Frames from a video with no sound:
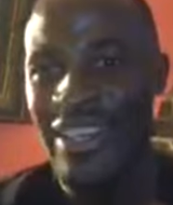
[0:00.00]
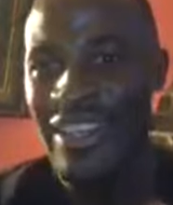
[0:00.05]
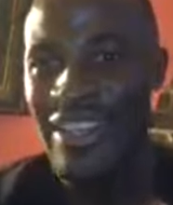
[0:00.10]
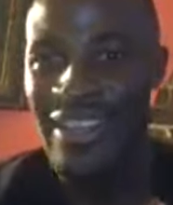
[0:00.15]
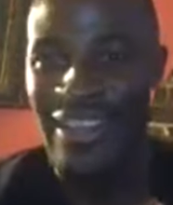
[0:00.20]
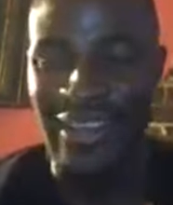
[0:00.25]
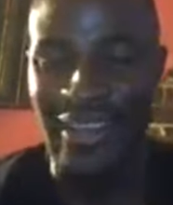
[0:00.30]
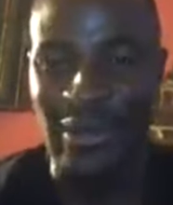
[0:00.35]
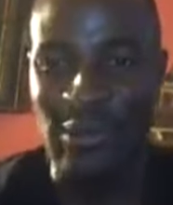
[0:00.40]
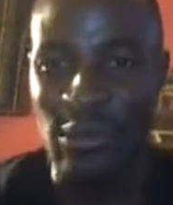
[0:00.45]

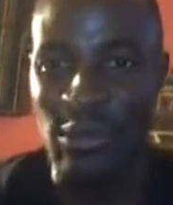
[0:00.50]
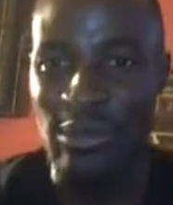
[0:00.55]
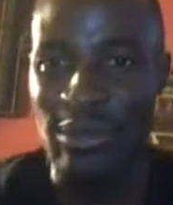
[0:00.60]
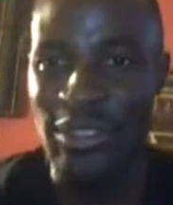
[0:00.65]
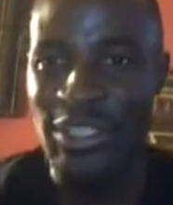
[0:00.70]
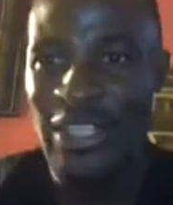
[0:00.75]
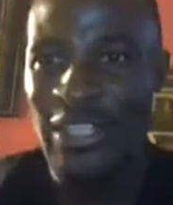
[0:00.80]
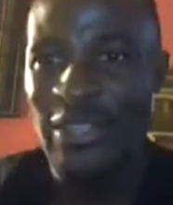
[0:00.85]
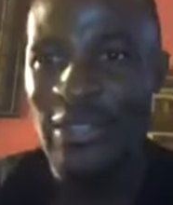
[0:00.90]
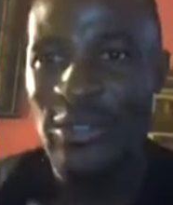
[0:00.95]
We'll
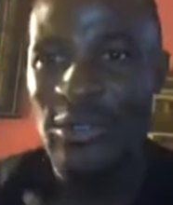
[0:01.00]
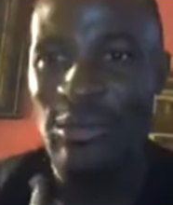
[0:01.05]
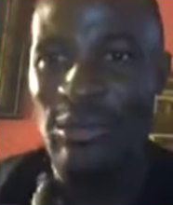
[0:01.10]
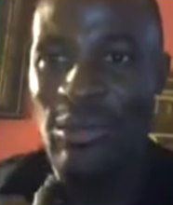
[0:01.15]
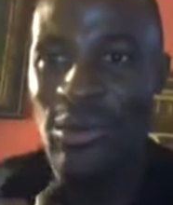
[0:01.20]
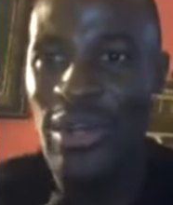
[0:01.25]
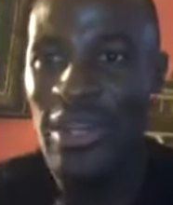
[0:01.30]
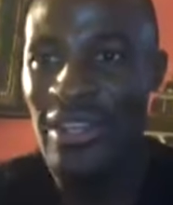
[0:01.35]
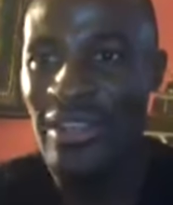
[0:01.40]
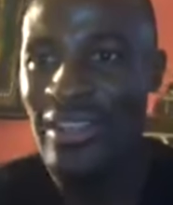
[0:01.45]
be chatting to
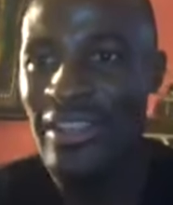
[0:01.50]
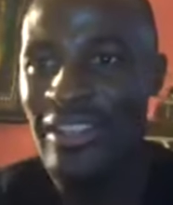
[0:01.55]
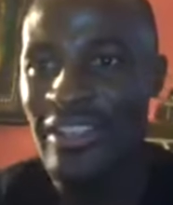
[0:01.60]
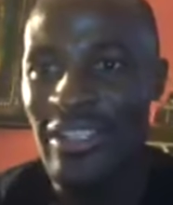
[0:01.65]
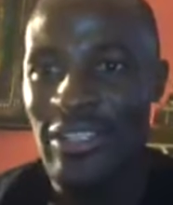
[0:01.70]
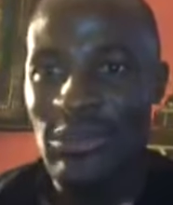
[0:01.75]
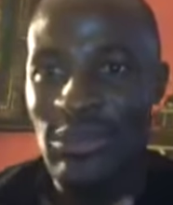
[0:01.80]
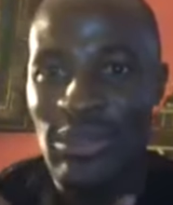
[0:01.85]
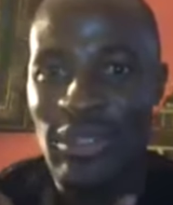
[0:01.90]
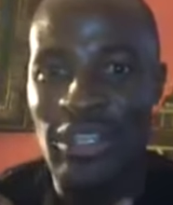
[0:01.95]
more athletes
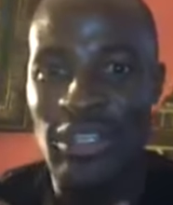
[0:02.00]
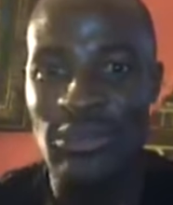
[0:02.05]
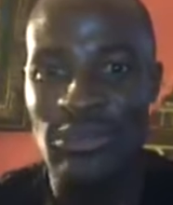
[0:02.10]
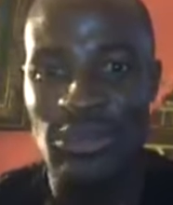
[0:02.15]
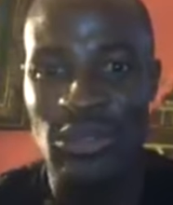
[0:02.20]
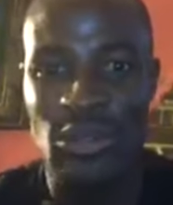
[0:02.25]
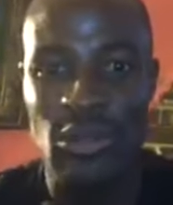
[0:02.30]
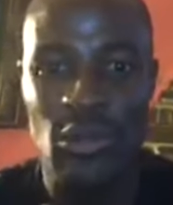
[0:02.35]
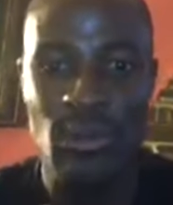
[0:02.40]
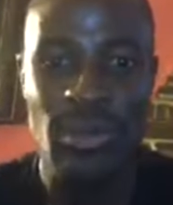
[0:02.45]
as well as
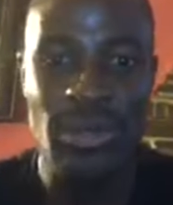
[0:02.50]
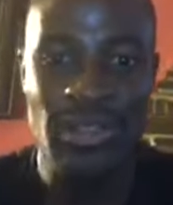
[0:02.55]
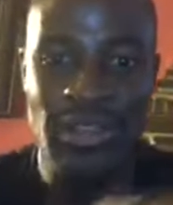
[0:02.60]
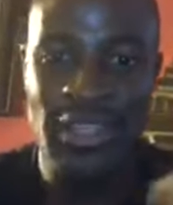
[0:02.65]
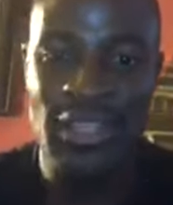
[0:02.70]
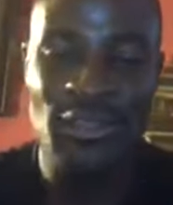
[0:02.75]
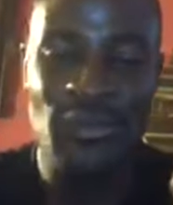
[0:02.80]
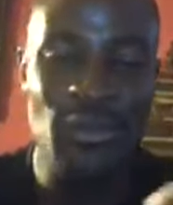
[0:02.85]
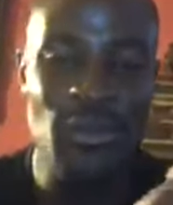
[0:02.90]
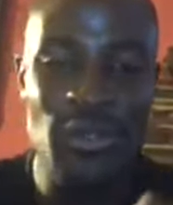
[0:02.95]
we go. But
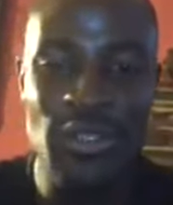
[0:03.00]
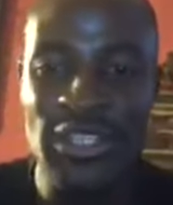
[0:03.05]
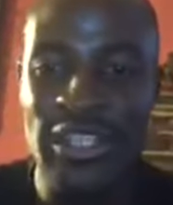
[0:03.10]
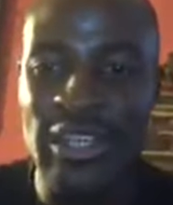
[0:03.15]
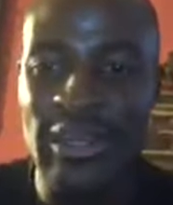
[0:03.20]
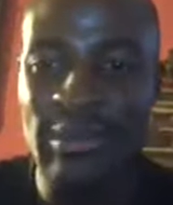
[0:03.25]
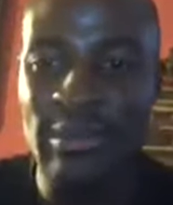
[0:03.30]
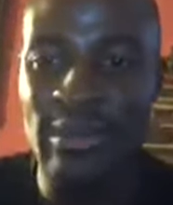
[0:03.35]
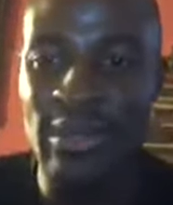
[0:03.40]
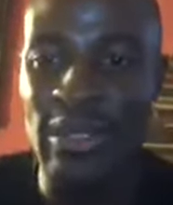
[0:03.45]
thanks for your
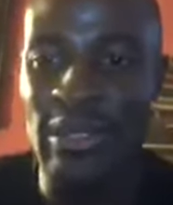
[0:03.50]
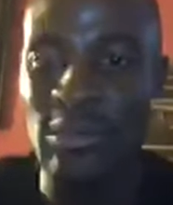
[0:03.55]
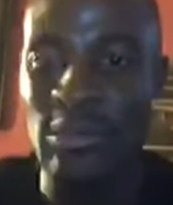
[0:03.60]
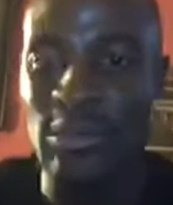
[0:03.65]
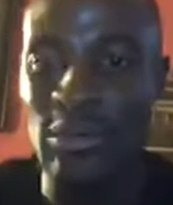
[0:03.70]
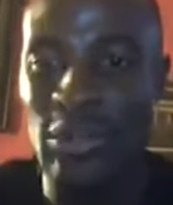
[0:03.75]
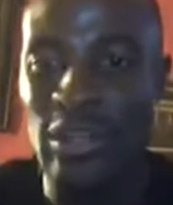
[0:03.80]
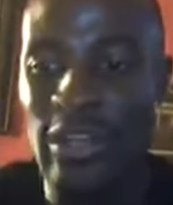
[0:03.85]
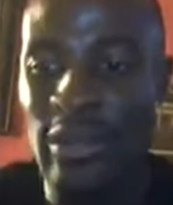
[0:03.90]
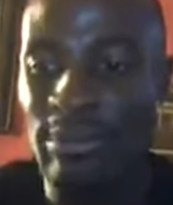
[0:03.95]
time, and
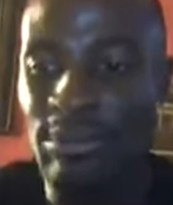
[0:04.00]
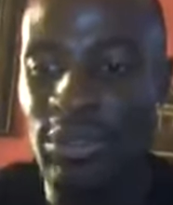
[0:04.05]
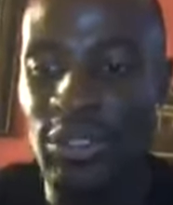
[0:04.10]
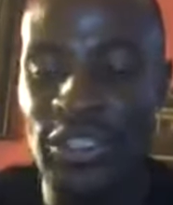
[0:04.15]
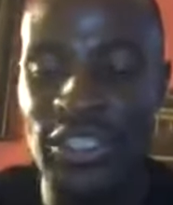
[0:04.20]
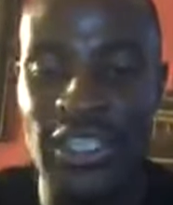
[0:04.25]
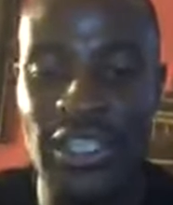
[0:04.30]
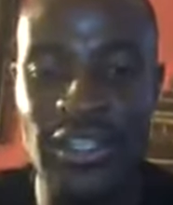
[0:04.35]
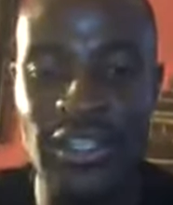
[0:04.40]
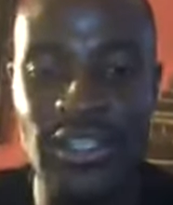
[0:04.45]
we really
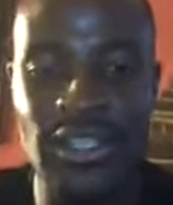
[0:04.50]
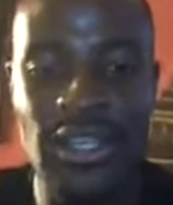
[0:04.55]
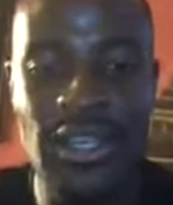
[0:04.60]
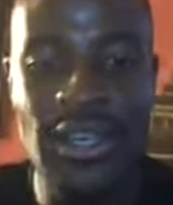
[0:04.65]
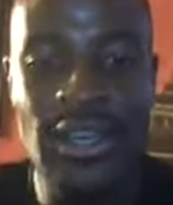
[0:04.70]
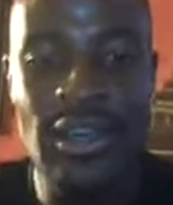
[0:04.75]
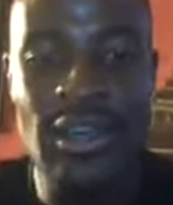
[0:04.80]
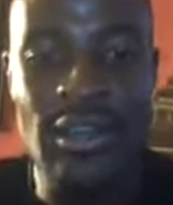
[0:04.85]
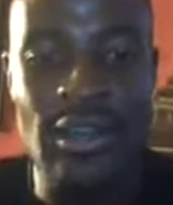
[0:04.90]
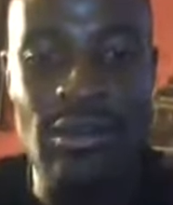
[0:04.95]
appreciate it.
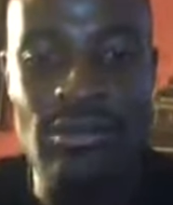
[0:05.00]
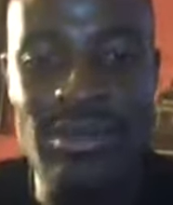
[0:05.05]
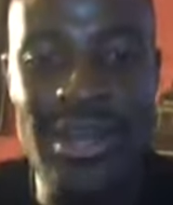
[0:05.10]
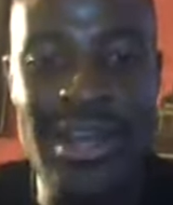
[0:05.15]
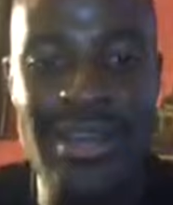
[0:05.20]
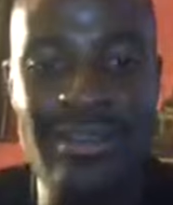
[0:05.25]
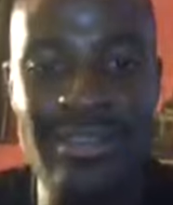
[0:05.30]
All right.